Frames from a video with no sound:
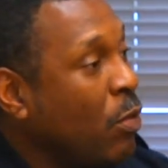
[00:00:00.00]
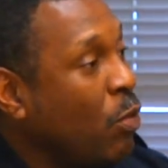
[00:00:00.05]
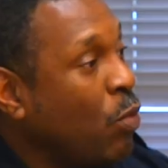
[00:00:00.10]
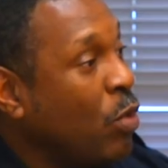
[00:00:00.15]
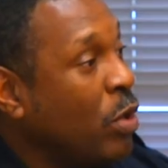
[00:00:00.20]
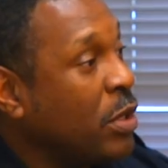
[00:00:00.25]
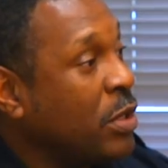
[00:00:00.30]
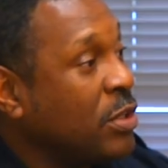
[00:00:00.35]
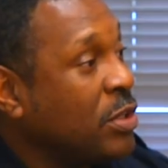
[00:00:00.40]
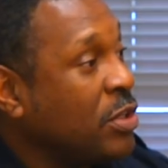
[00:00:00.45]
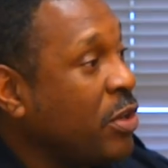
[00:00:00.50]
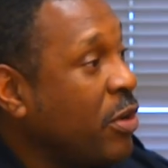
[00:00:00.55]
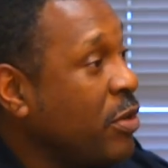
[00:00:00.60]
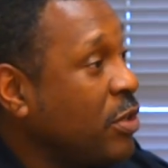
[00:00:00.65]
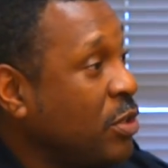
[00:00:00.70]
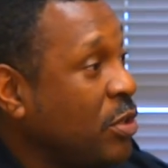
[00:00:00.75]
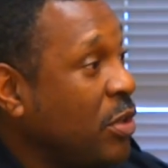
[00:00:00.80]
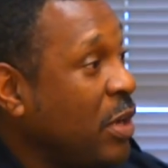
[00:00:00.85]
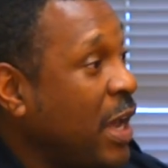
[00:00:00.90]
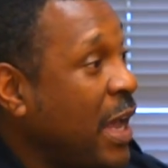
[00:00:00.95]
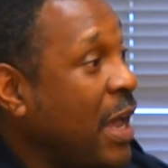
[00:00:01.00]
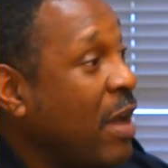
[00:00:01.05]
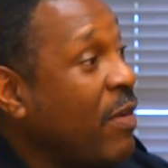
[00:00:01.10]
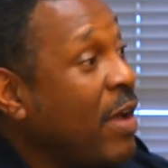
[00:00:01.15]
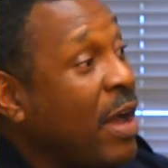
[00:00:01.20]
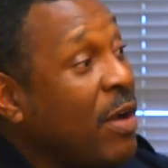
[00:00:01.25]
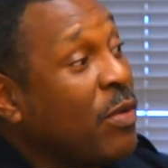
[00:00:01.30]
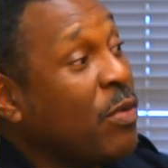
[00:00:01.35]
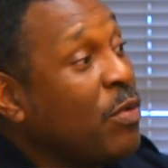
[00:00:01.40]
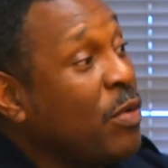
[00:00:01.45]
What concerns do you have?
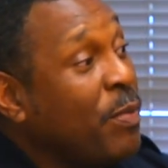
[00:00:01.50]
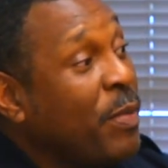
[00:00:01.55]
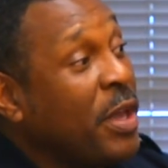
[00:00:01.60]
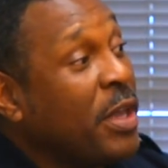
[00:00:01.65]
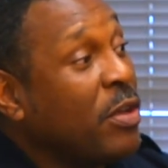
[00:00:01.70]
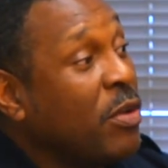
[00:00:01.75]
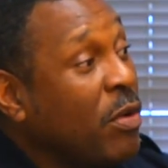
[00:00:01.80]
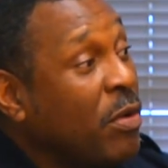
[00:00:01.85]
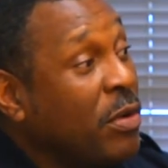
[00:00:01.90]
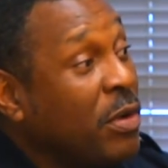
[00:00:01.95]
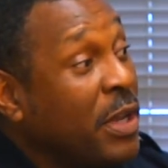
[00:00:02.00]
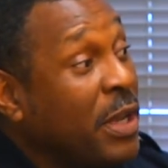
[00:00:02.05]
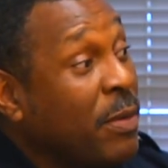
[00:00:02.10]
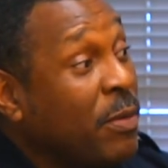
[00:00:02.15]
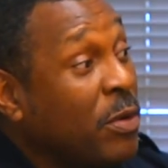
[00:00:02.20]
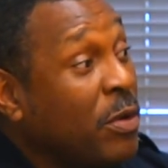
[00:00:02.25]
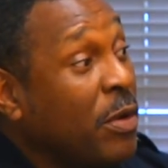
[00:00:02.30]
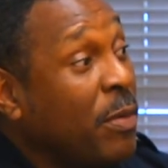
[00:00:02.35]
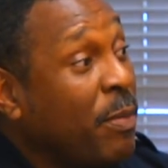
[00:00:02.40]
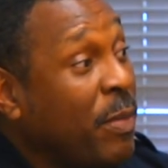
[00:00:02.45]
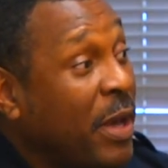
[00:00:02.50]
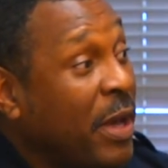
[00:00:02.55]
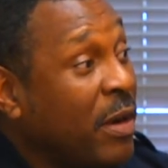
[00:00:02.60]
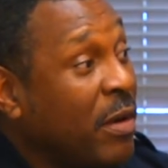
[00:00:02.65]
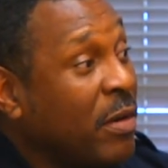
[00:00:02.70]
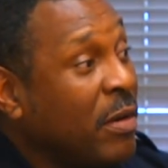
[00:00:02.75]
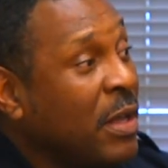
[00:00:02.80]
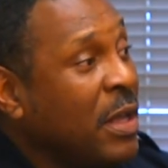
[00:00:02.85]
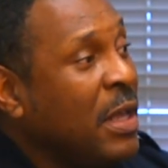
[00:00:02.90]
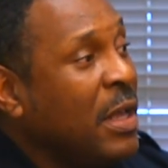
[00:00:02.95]
How can we make your neighborhood
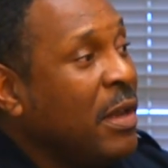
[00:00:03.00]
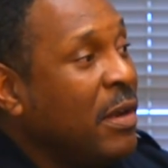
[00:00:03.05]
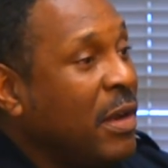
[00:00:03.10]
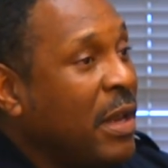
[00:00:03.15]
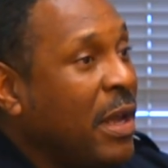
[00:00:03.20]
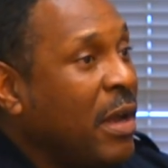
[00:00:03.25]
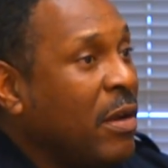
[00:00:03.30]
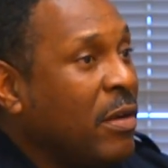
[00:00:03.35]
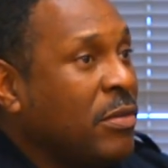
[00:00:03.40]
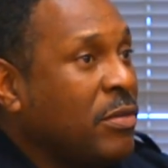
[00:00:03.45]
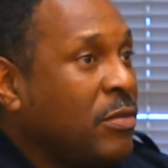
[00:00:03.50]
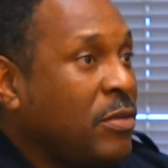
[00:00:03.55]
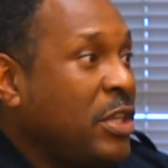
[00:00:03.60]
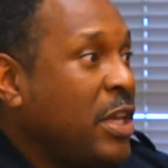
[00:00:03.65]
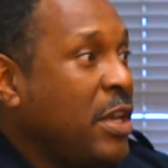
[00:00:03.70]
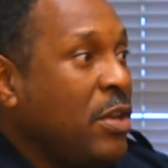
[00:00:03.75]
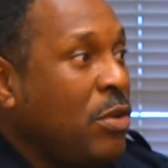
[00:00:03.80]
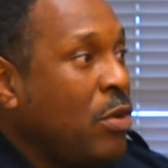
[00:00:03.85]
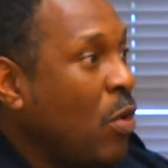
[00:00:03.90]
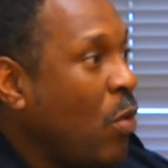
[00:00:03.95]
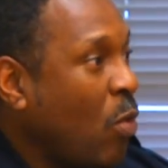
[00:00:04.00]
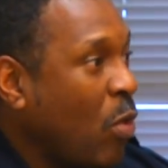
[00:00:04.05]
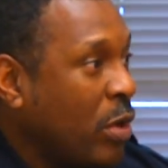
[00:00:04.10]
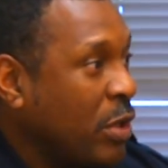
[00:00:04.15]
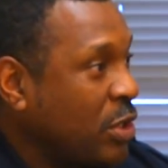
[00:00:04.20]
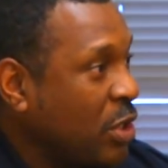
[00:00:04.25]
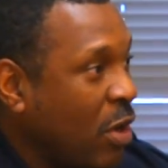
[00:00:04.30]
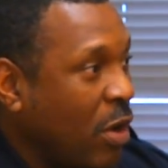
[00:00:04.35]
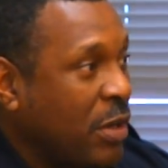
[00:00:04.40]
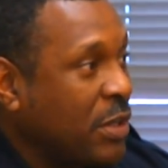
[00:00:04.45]
better? Now, say you don't
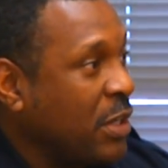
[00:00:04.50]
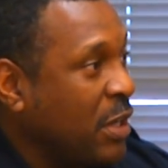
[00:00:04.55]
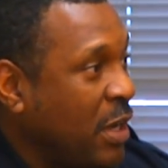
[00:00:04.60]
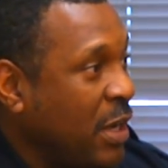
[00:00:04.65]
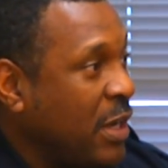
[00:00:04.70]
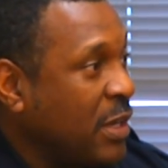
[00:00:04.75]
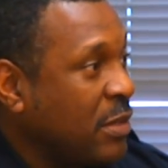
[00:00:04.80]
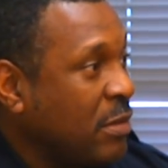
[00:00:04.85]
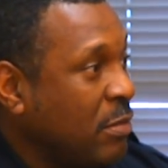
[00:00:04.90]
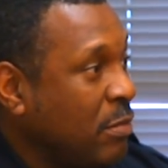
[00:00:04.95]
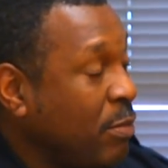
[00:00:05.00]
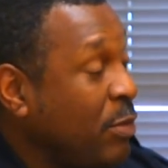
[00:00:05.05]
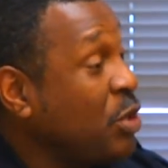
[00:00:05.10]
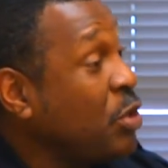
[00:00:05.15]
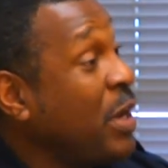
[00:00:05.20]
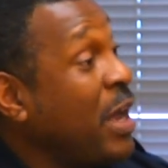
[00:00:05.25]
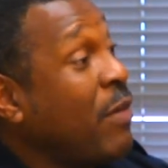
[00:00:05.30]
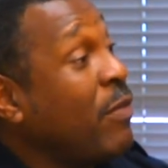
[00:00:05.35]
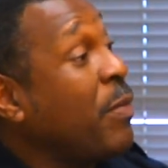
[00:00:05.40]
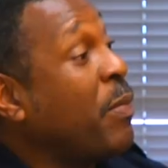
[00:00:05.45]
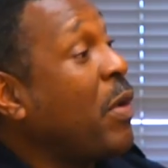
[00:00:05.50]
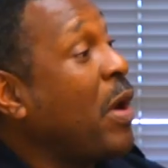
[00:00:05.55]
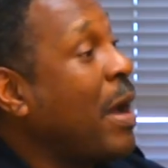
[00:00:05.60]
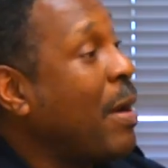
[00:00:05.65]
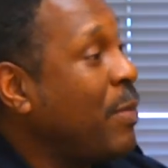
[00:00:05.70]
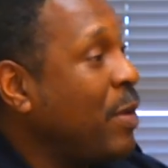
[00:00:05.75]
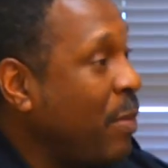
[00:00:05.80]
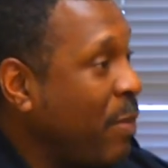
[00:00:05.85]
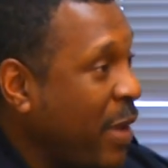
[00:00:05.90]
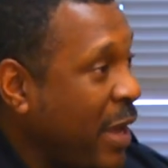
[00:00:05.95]
want to talk to us, but you have a
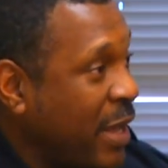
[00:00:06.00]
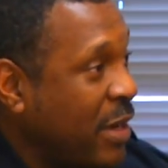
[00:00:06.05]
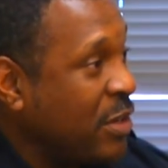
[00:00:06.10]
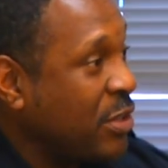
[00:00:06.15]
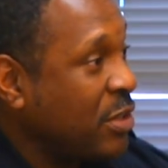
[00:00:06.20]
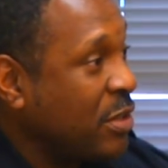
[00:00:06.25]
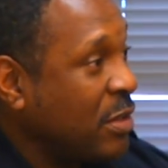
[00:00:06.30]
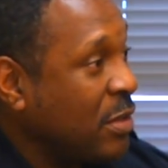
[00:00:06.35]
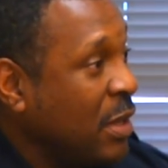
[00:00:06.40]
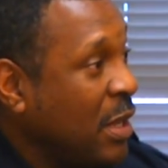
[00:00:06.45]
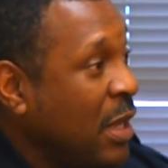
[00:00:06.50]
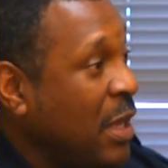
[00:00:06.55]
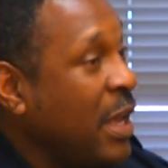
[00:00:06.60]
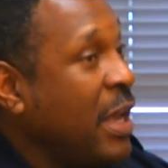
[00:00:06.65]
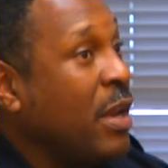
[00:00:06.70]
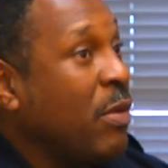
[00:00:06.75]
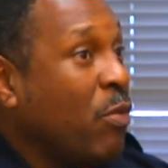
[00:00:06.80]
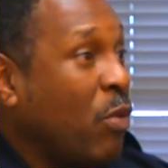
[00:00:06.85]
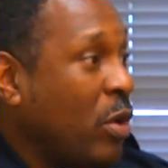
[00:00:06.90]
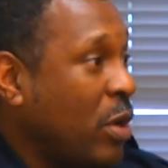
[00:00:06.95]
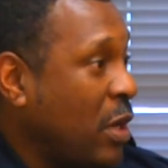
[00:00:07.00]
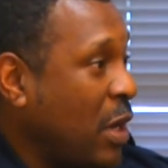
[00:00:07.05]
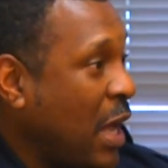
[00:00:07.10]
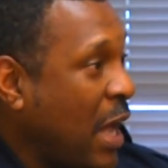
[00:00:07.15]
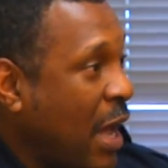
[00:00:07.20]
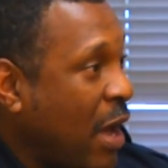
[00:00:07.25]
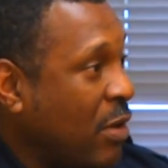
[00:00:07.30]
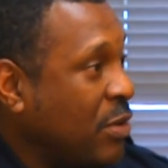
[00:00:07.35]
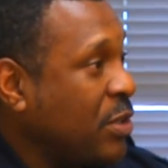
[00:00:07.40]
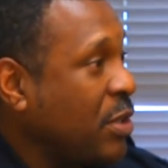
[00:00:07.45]
property manager in one of the
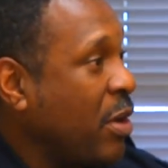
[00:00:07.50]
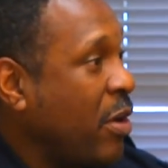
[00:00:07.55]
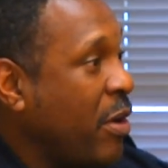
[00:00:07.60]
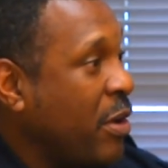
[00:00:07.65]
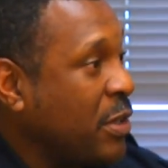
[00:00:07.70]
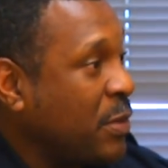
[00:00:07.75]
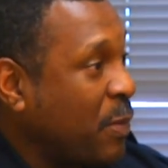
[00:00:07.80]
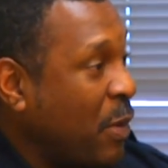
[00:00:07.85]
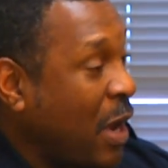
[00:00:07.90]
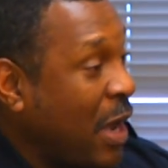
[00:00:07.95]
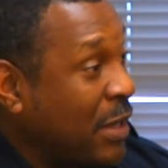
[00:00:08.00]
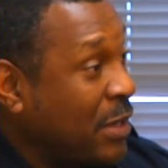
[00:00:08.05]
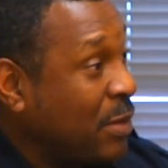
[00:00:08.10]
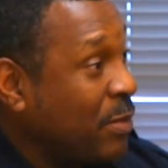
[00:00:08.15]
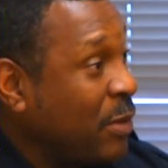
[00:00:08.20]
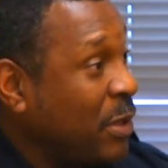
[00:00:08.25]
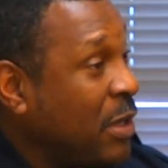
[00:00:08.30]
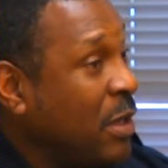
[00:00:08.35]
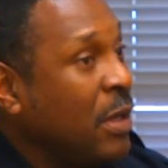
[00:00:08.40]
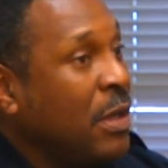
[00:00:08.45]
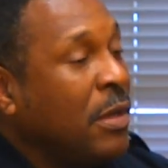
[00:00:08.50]
housing areas, possibly.